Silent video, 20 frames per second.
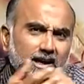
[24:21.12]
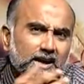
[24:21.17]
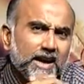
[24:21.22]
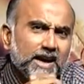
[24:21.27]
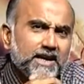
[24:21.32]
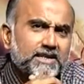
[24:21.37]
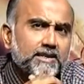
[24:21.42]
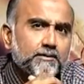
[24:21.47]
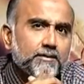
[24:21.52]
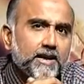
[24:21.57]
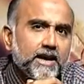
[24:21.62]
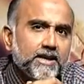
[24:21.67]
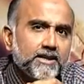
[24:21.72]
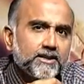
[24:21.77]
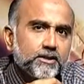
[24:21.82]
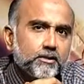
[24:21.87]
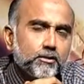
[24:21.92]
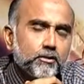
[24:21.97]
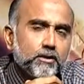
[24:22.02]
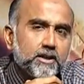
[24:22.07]
As a
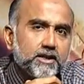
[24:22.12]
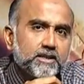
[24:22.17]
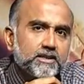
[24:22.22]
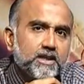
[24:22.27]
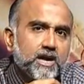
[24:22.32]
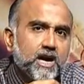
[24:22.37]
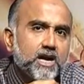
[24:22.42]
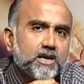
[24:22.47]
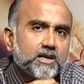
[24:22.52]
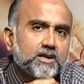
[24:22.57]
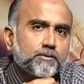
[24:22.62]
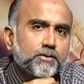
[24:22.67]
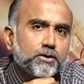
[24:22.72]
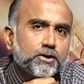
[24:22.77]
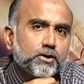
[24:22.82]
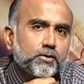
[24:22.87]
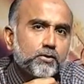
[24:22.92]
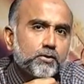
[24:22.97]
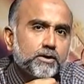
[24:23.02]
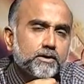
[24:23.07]
manager or as an
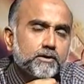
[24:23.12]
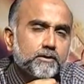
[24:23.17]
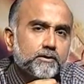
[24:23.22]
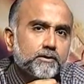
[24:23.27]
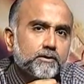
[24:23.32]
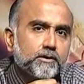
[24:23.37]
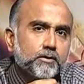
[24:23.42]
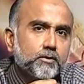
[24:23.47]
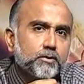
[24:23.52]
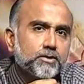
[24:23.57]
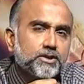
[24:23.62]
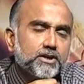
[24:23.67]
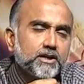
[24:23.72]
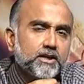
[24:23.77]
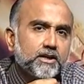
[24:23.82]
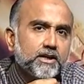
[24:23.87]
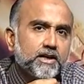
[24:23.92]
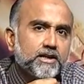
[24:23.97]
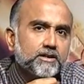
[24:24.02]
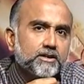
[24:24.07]
entrepreneur, the question
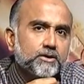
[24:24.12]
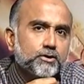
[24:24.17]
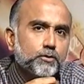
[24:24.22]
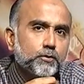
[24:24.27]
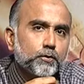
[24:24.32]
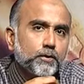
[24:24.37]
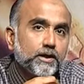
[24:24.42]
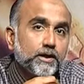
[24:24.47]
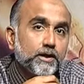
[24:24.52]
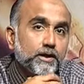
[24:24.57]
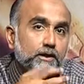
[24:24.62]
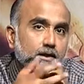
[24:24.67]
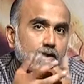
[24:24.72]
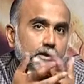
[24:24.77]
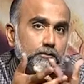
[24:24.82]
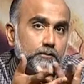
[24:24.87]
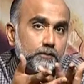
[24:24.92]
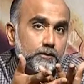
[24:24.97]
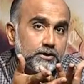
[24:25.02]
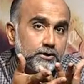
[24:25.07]
arises over here,
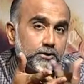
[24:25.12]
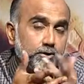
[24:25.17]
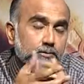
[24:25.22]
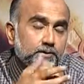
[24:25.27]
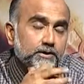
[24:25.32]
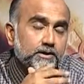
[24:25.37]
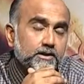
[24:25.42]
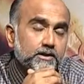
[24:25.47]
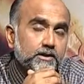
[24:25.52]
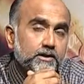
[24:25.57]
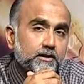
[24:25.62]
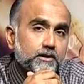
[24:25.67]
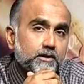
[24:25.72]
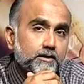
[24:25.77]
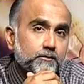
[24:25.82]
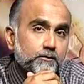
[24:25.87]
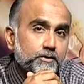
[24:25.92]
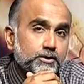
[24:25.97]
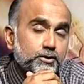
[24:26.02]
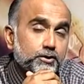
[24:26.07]
and which
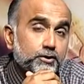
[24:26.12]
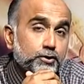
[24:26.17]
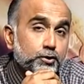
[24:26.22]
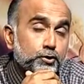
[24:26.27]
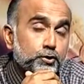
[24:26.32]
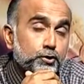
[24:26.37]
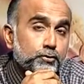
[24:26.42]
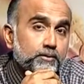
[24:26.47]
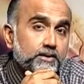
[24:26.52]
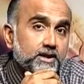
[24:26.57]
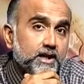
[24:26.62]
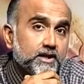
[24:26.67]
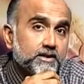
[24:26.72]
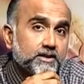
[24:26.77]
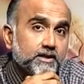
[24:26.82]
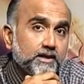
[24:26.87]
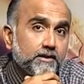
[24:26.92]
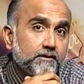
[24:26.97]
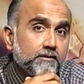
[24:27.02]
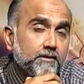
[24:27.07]
you should be
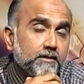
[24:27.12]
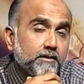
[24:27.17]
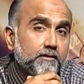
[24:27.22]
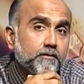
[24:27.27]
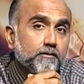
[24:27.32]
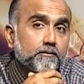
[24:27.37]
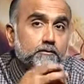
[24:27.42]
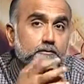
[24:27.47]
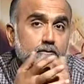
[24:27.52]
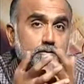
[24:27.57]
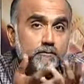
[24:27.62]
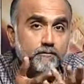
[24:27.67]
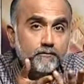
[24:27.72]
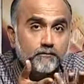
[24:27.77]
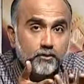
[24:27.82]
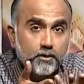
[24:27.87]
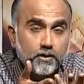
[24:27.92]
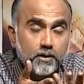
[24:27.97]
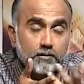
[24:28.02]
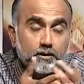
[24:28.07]
asking
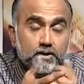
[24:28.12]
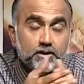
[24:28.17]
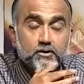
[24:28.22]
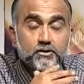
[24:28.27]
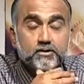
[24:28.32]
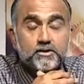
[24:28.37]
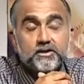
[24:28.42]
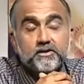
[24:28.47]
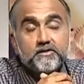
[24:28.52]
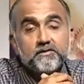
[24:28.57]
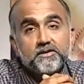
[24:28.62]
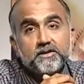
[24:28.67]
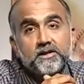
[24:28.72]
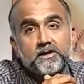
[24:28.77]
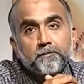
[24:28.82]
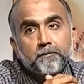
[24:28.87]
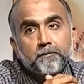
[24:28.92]
among yourselves.